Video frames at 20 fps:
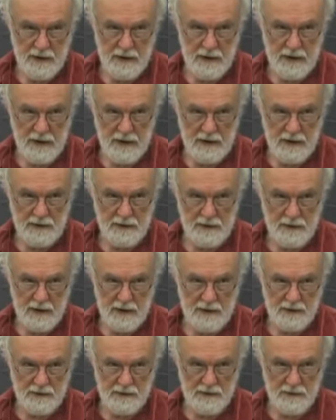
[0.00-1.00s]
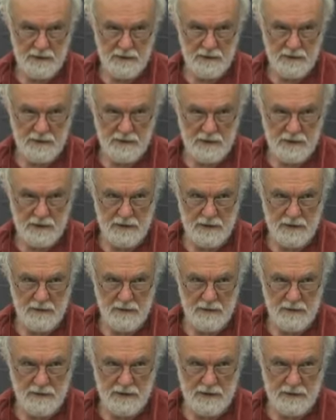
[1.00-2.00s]
And, and so uh,
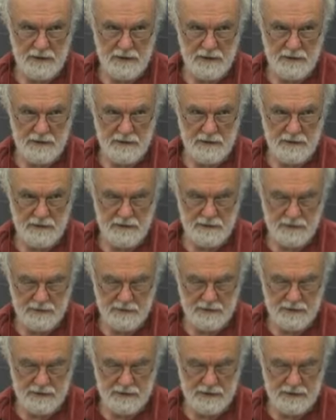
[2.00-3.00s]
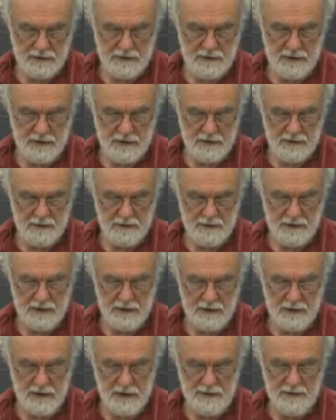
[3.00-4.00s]
we need to take, would
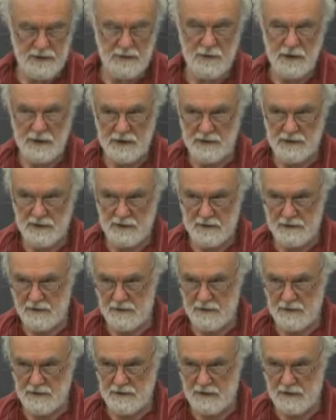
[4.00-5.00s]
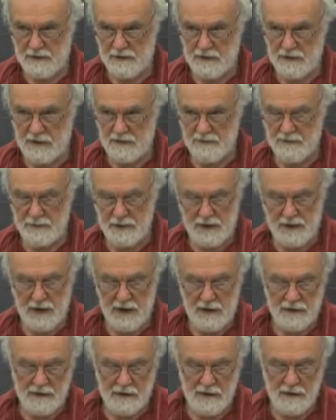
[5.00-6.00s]
take a couple of weeks on, on this stuff. But
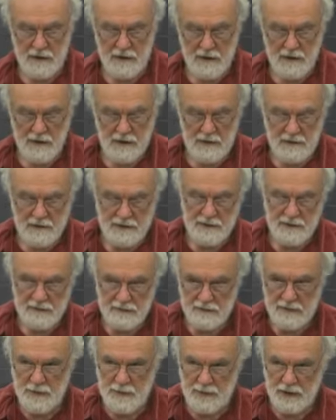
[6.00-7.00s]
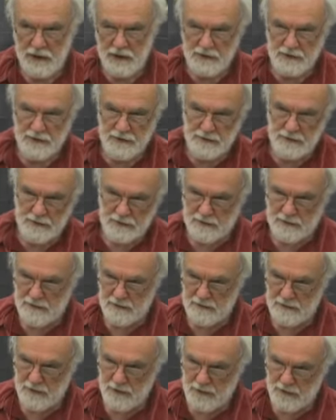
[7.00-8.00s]
again, reproduction is,
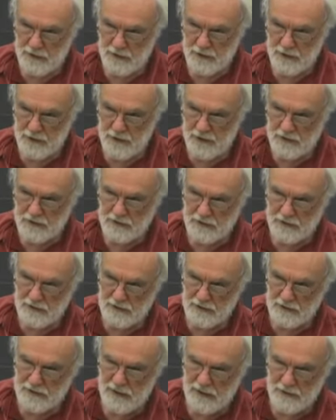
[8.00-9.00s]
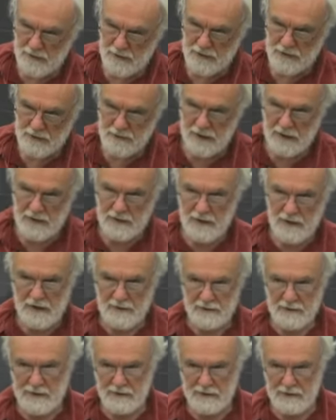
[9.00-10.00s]
simple reproduction is dealt with at great
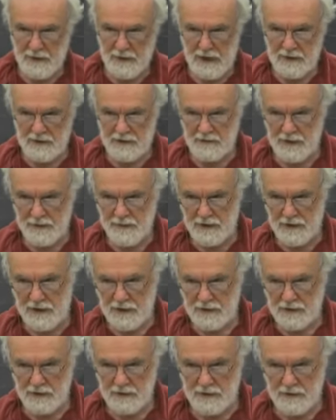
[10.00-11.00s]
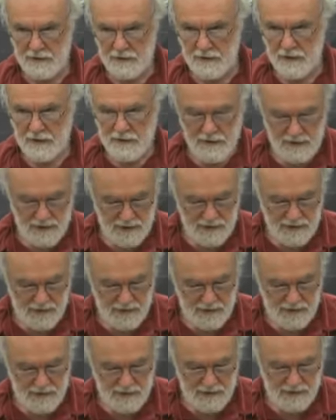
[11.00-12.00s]
length, expanded reproduction,
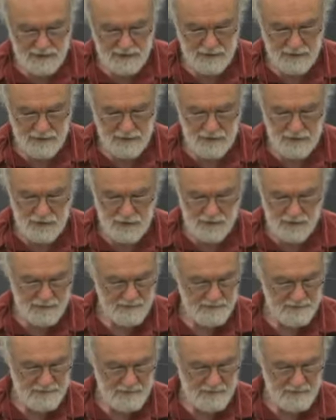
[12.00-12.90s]
uh, not at all.